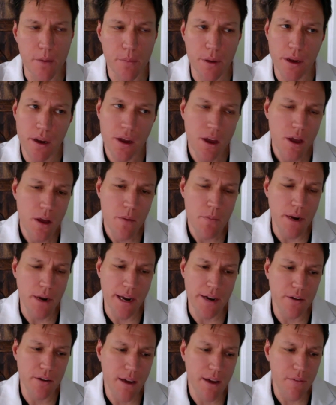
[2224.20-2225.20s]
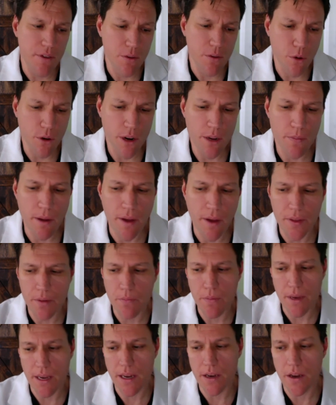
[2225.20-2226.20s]
but I don't have any worry about
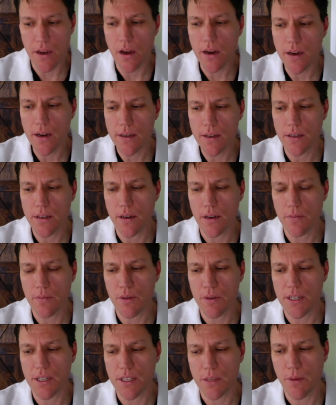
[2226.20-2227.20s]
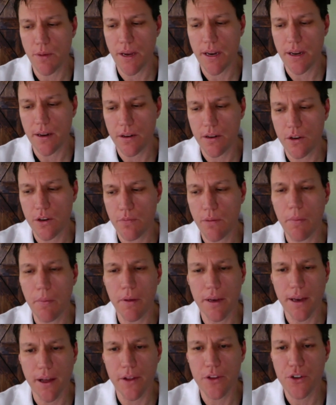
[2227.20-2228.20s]
them being young to participate in good
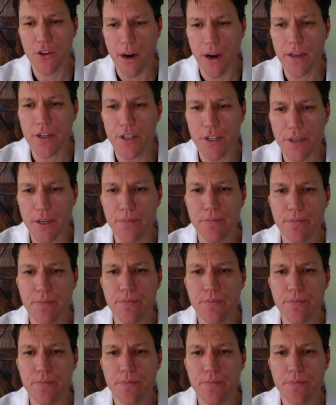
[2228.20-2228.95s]
public health strategy.